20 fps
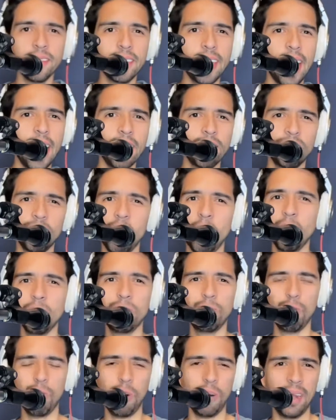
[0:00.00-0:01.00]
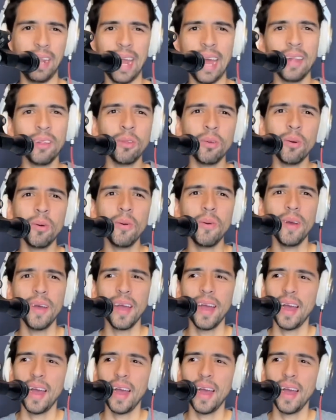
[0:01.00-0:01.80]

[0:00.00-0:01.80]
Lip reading: guys go to Orlando,